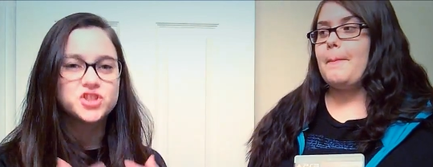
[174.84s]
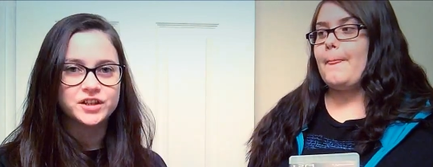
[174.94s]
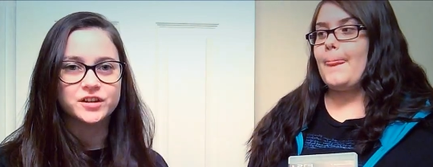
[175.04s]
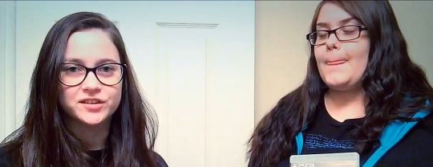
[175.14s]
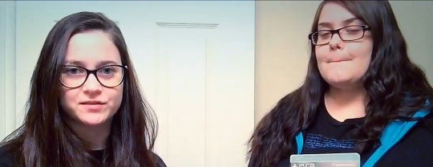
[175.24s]

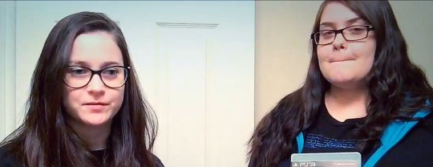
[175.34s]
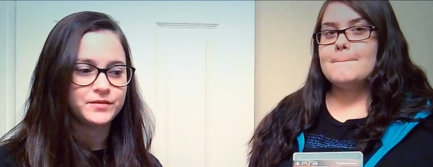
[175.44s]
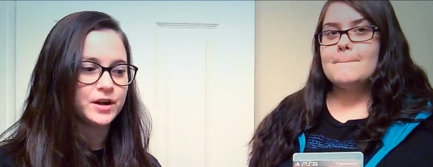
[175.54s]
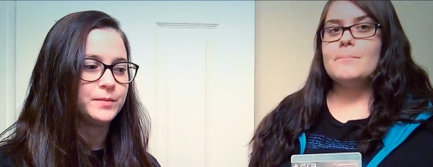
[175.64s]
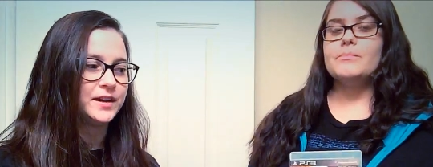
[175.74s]
Speaker 1: chills from
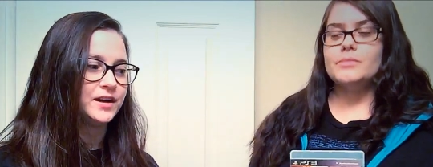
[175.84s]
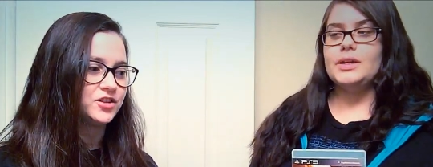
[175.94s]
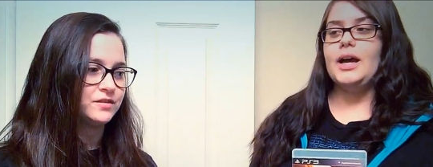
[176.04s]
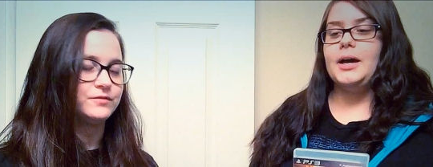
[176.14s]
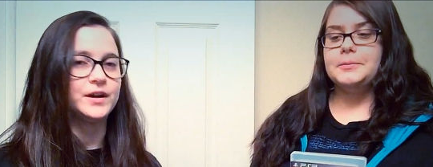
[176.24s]
the very
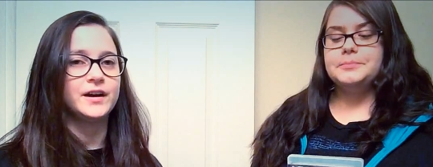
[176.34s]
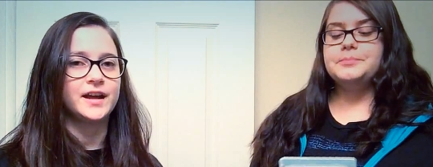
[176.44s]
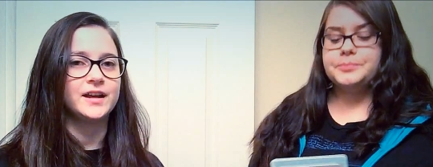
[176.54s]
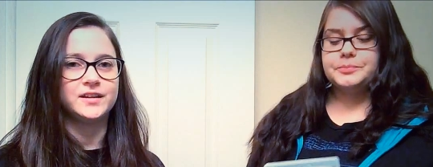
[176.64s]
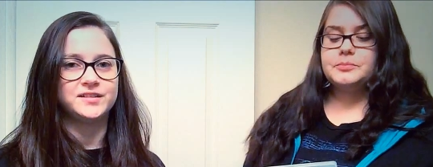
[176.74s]
beginning to yeah. the
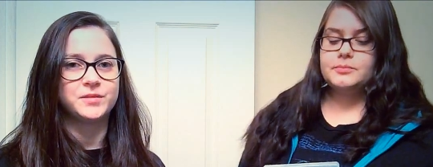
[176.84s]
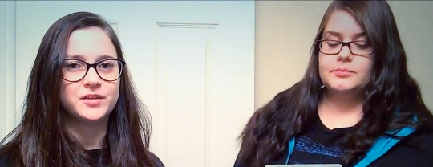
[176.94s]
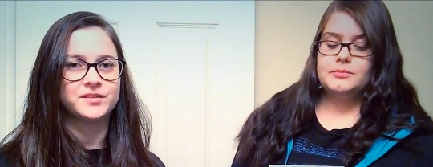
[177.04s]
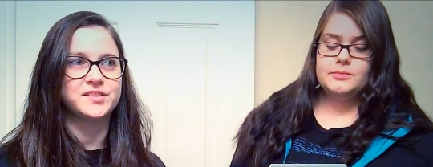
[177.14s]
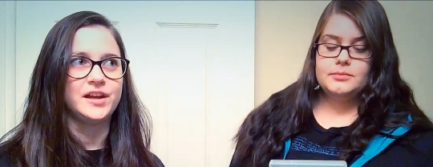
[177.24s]
very end. It's one
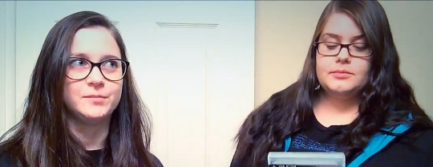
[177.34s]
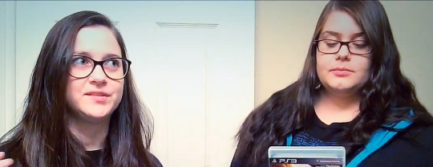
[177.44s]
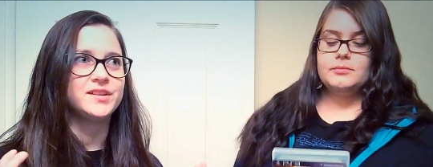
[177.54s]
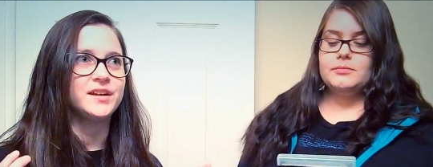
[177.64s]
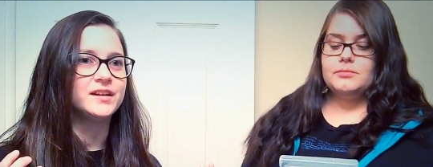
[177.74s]
of those
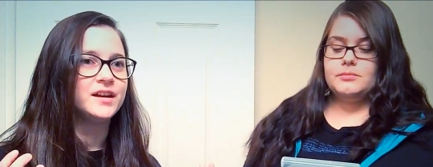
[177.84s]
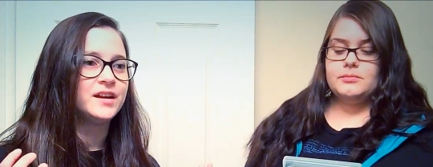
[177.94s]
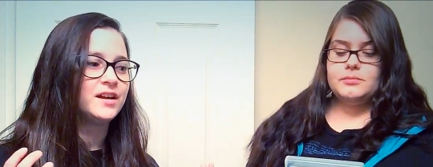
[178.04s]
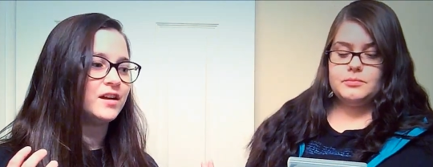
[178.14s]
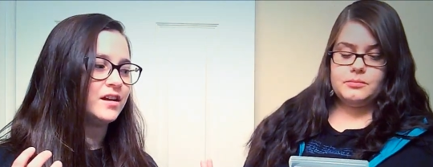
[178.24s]
games that
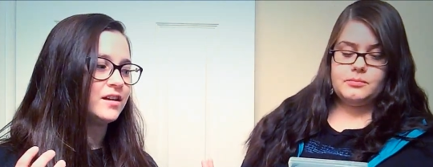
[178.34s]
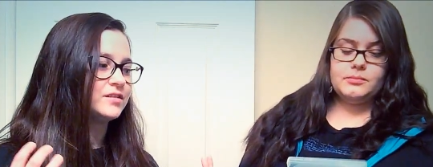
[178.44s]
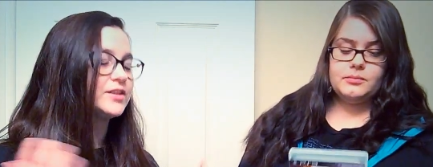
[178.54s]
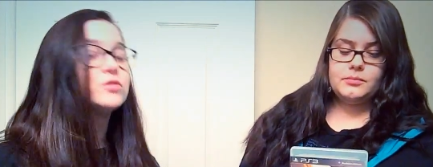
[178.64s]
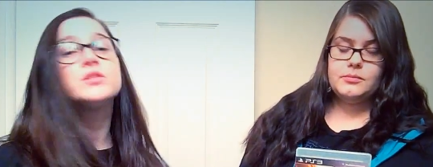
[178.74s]

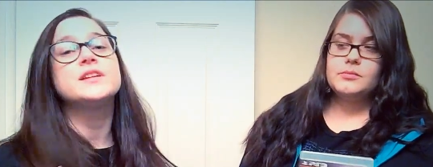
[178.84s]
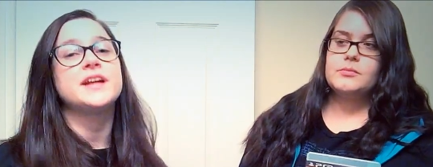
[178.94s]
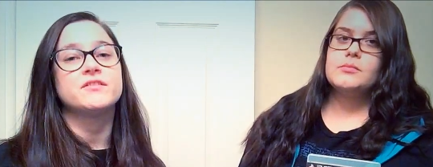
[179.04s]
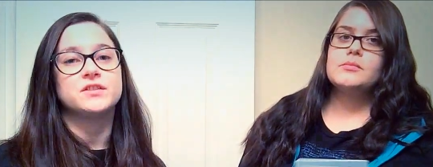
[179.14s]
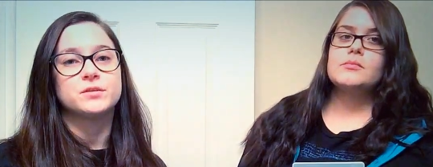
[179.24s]

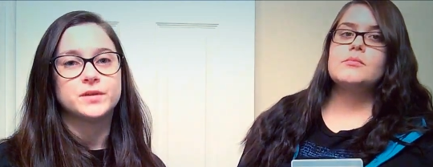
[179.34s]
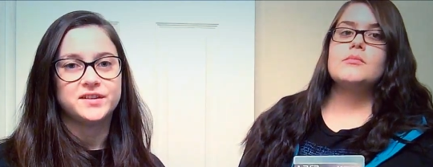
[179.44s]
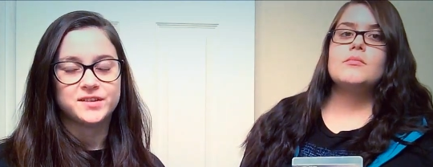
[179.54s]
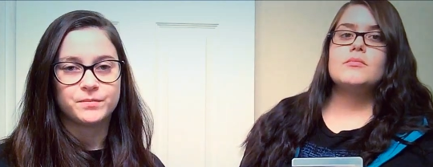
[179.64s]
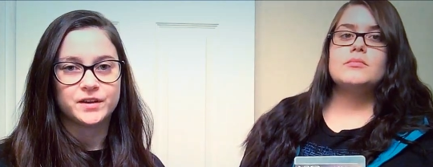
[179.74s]
literally I've never
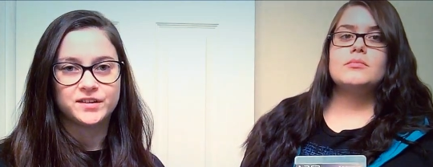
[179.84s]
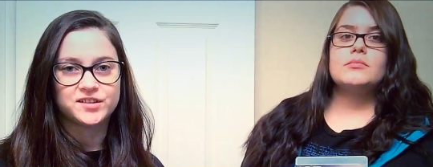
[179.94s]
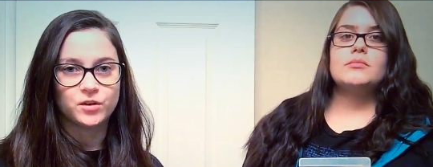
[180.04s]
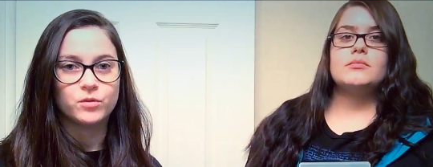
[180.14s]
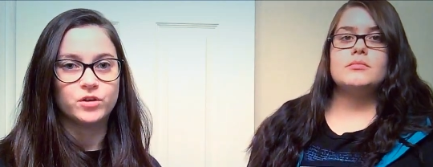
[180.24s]
played something
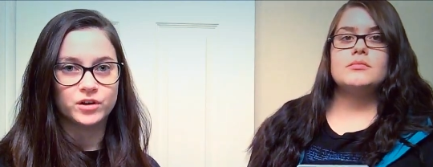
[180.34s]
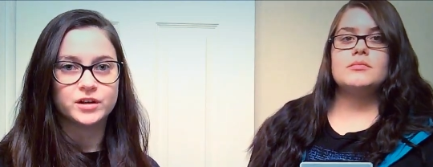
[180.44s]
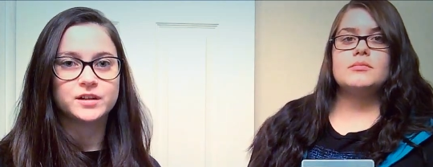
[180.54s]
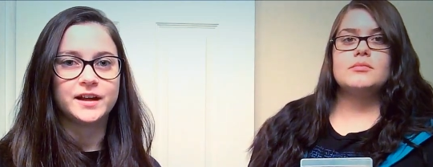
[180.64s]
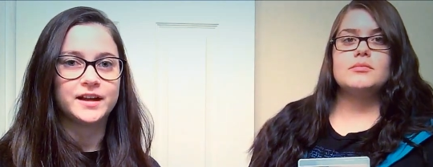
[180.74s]
so
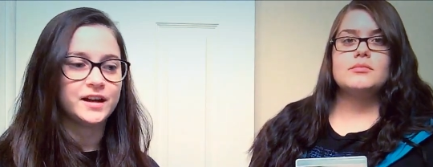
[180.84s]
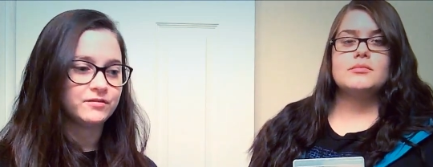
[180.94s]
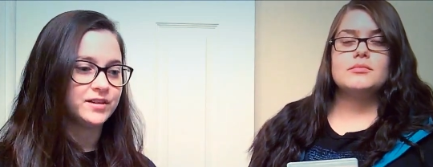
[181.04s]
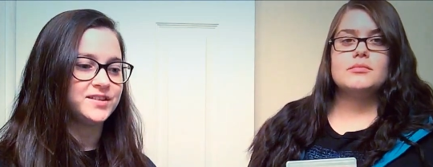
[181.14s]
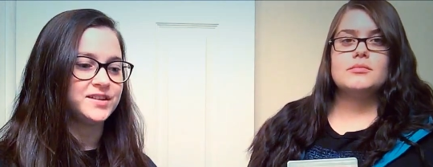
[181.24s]
good, like in every